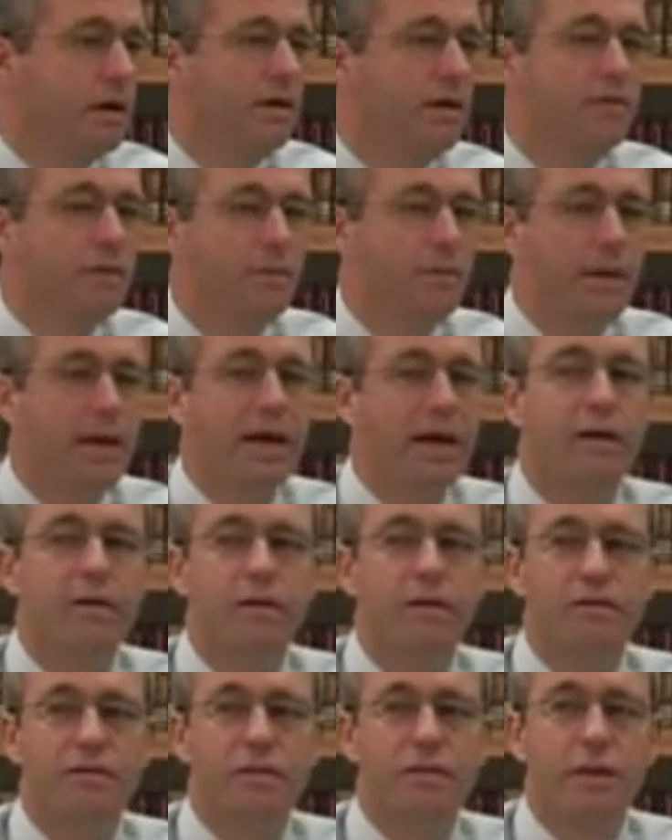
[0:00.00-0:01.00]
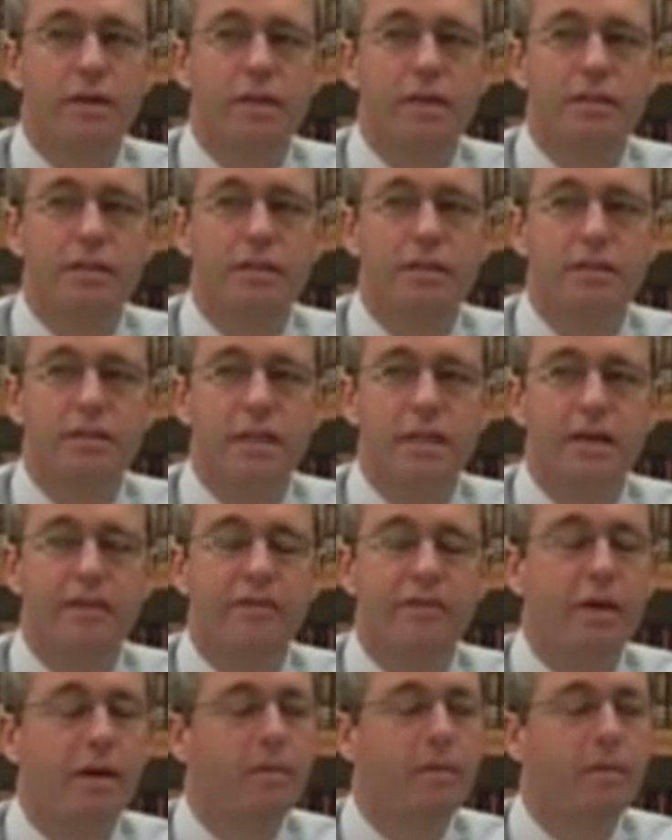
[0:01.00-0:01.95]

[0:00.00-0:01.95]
of the power of Christ to save.